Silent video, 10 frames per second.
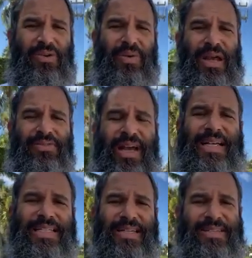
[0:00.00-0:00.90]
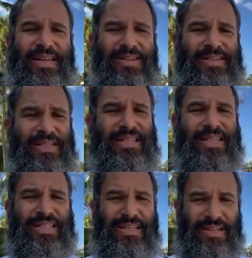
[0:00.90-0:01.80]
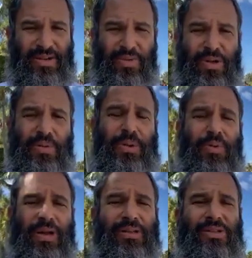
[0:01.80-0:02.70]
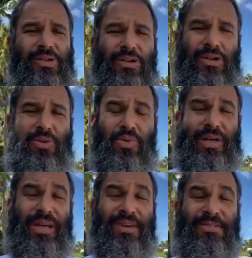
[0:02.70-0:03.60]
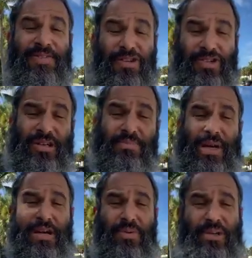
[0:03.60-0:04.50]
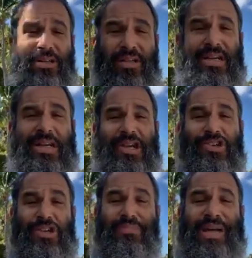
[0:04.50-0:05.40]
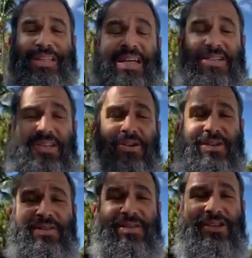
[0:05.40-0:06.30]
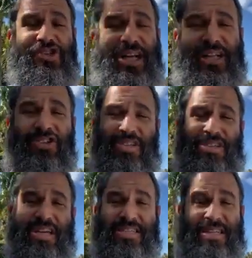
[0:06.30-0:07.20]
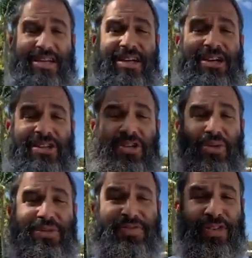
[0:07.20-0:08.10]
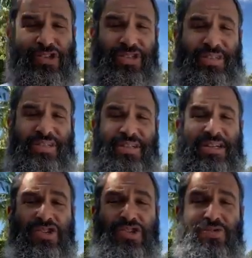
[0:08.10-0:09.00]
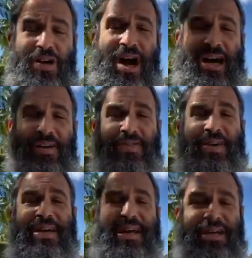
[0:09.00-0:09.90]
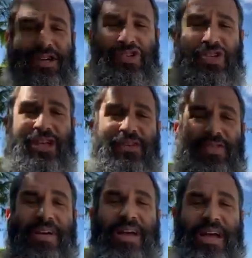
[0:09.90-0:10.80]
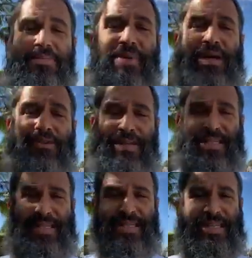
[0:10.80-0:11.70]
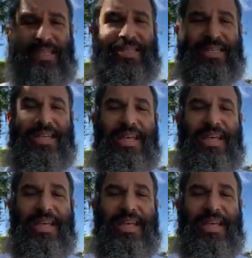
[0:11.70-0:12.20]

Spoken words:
We have to ask ourselves, is this the world we want, or can we envision a better world? Shabbat Chazon challenges us to envision, strive, and achieve a better existence.